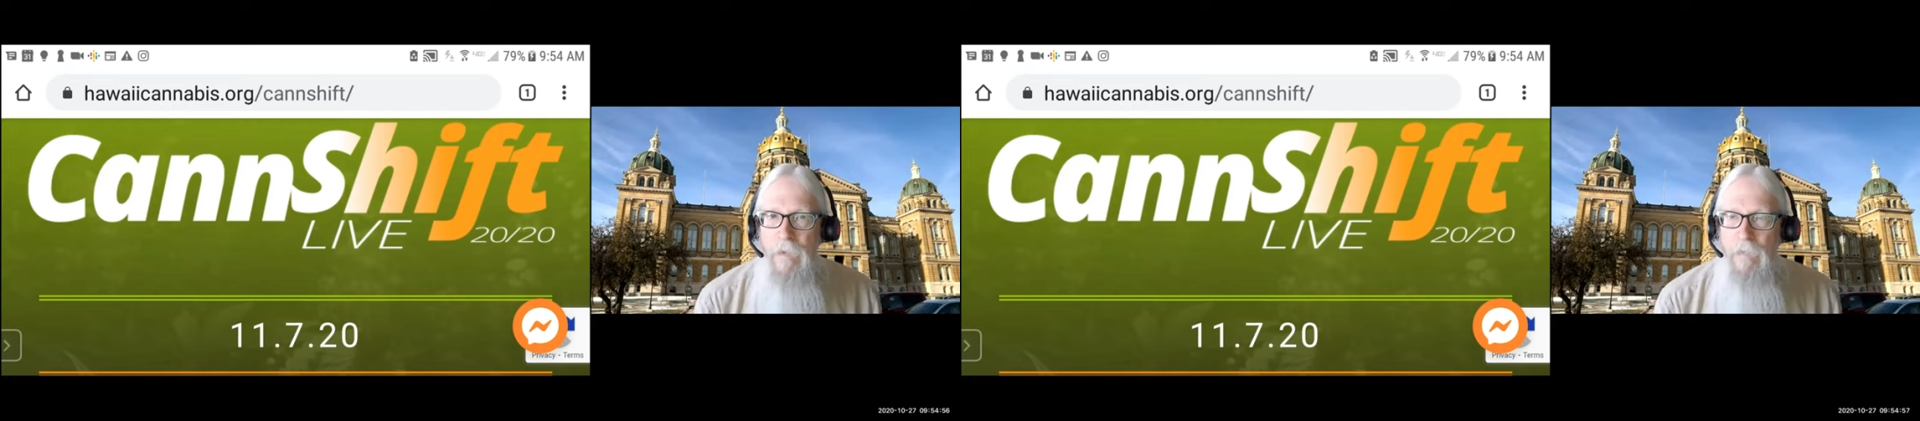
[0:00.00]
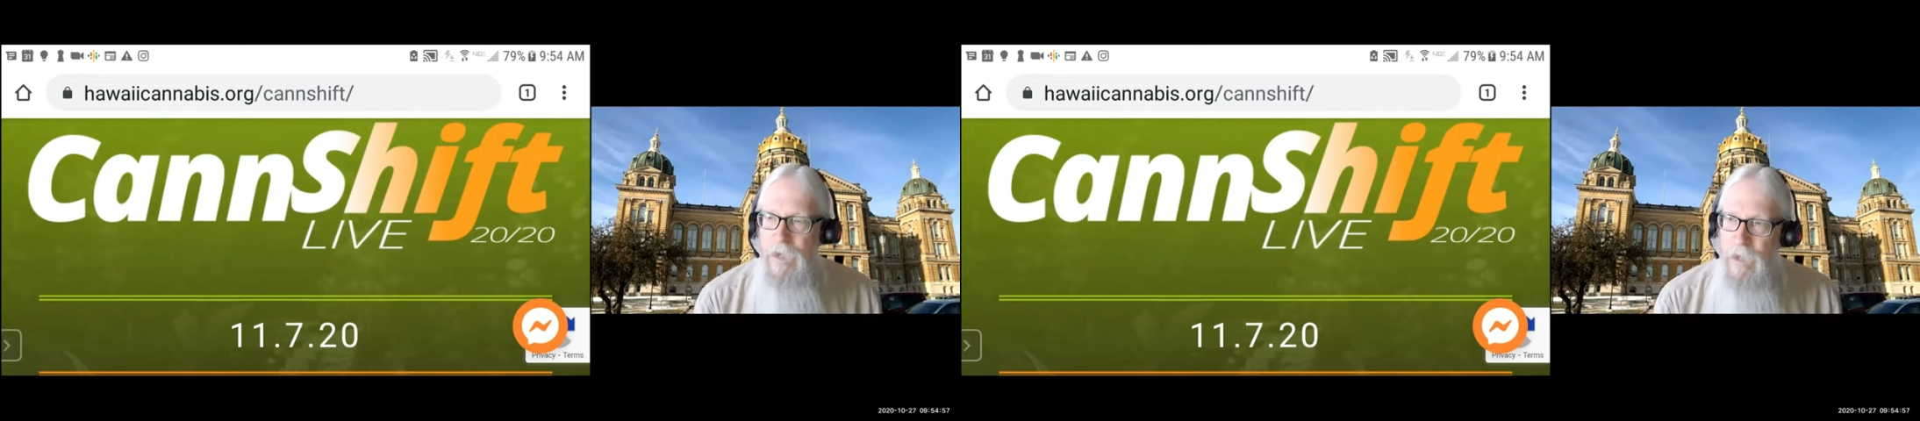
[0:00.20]

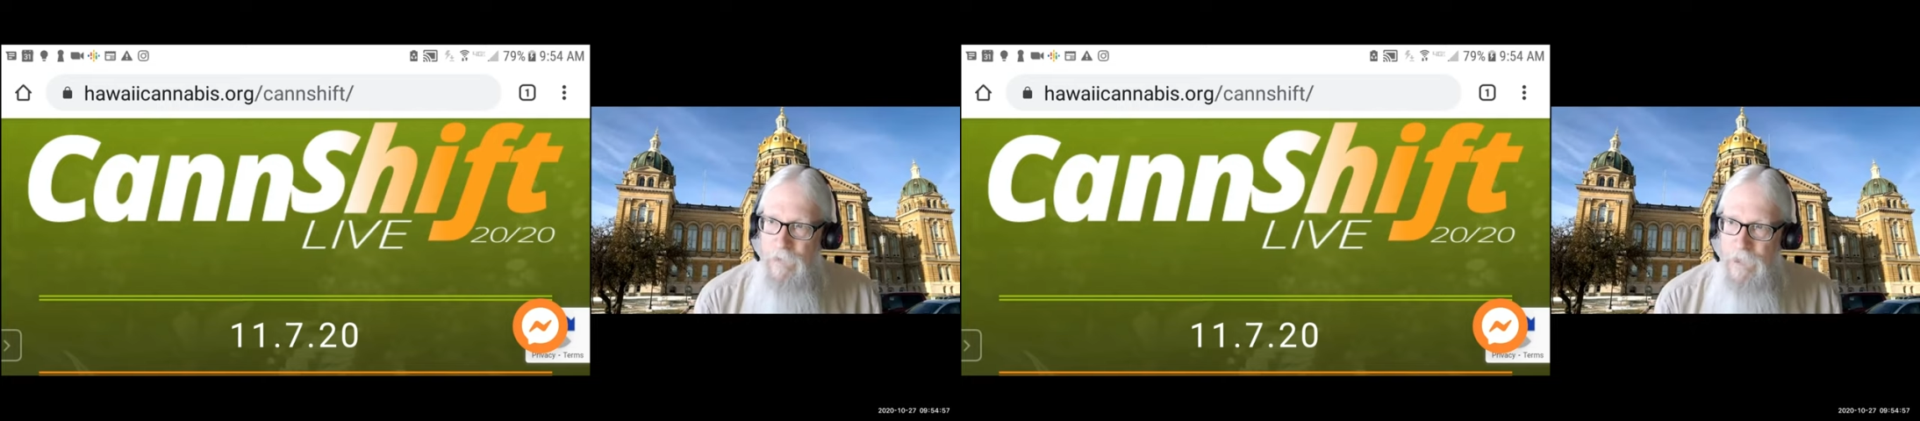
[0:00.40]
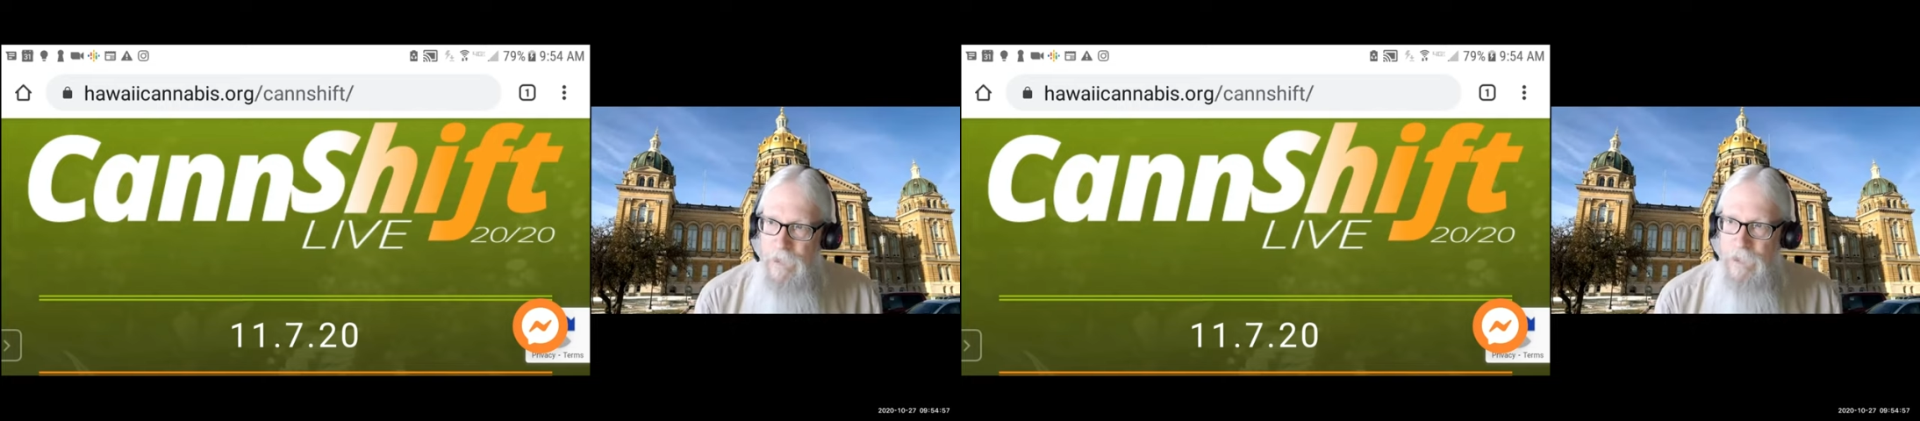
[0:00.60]
bring
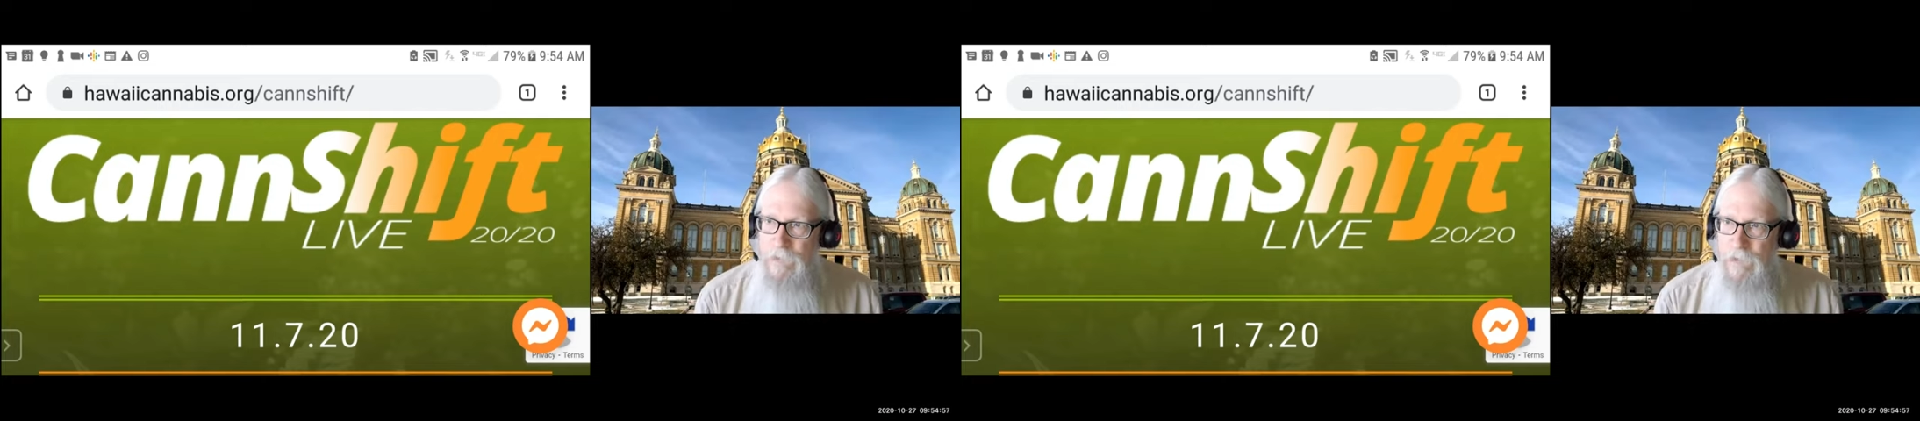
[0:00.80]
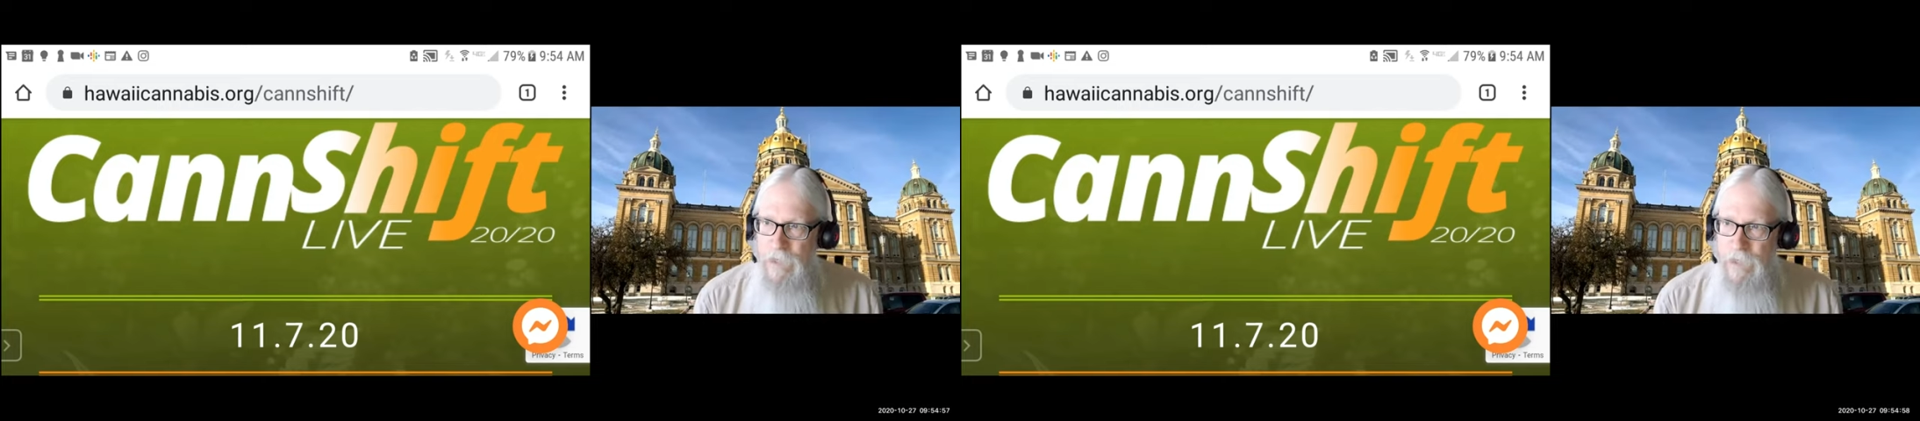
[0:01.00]
up the
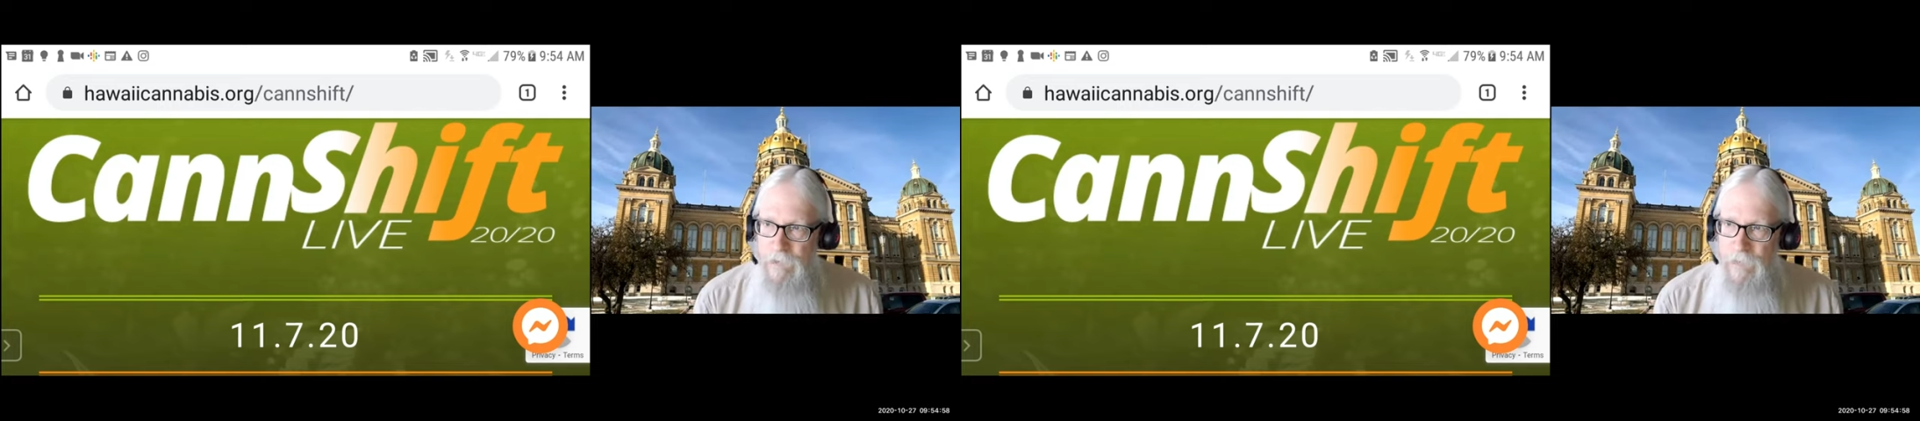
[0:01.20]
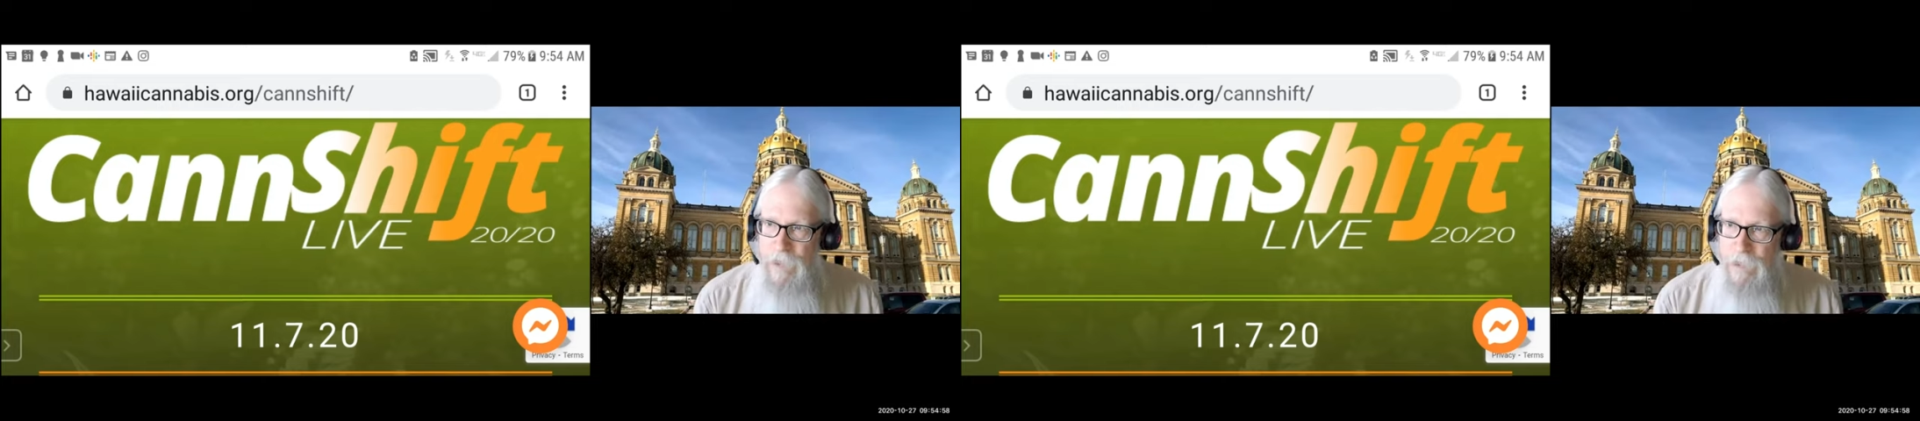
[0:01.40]
issue
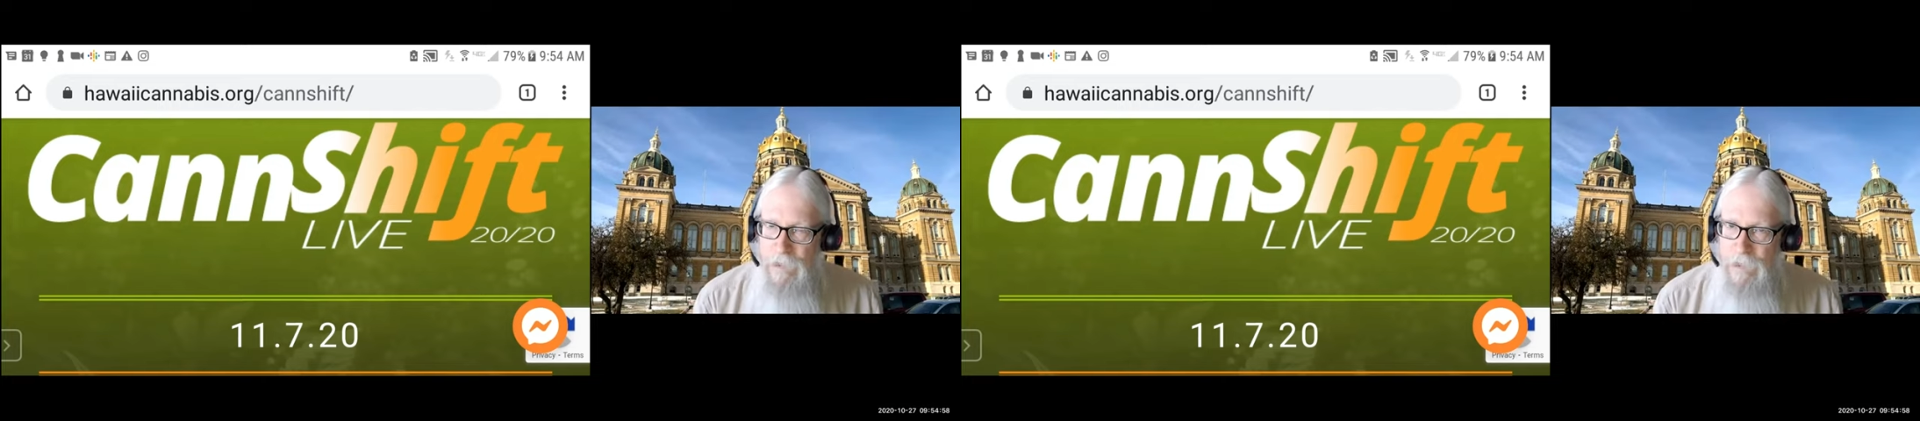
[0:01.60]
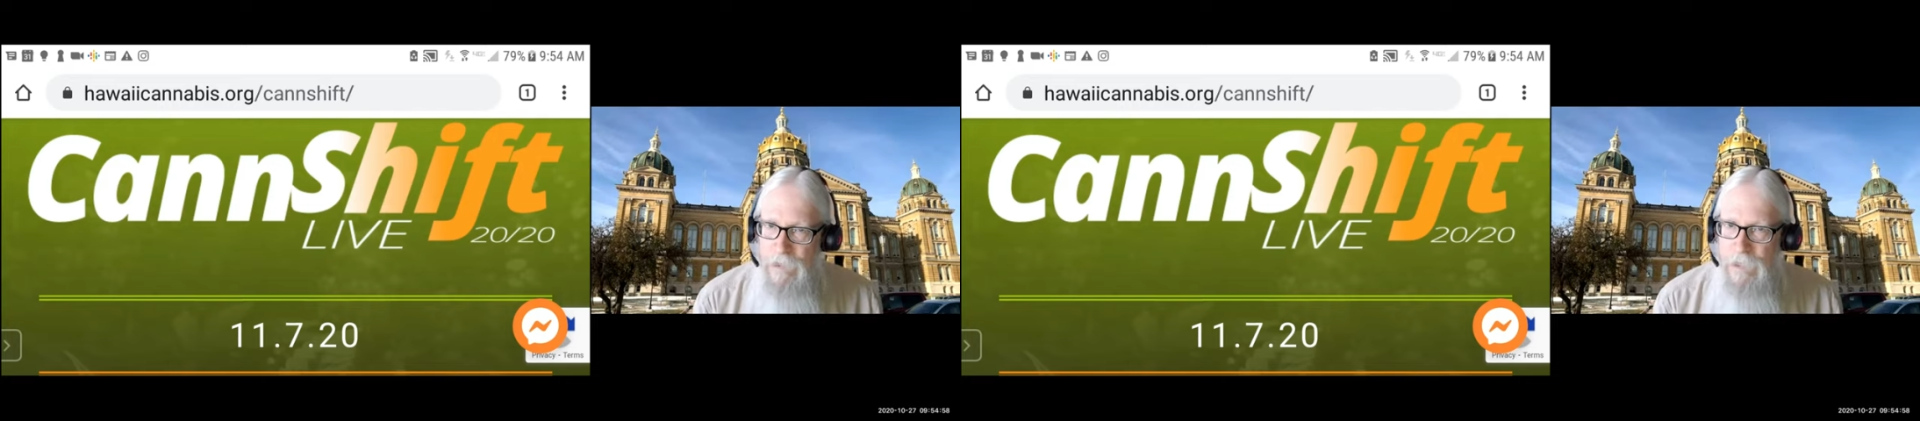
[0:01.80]
there
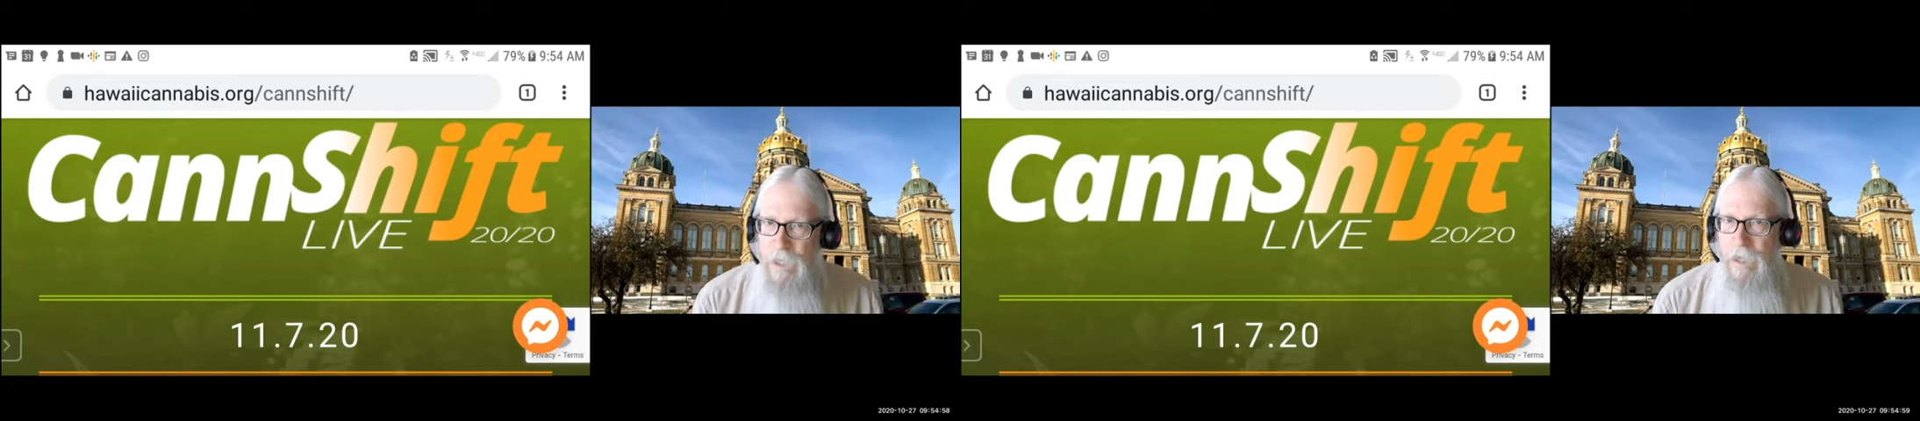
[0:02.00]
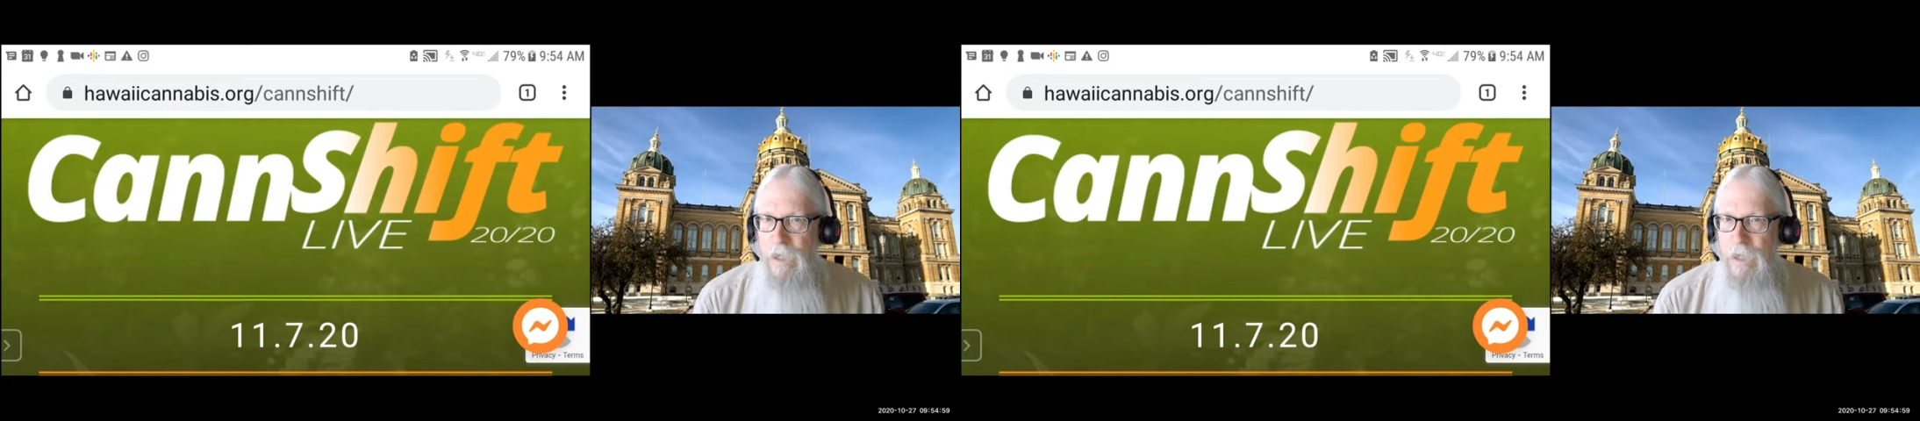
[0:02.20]
because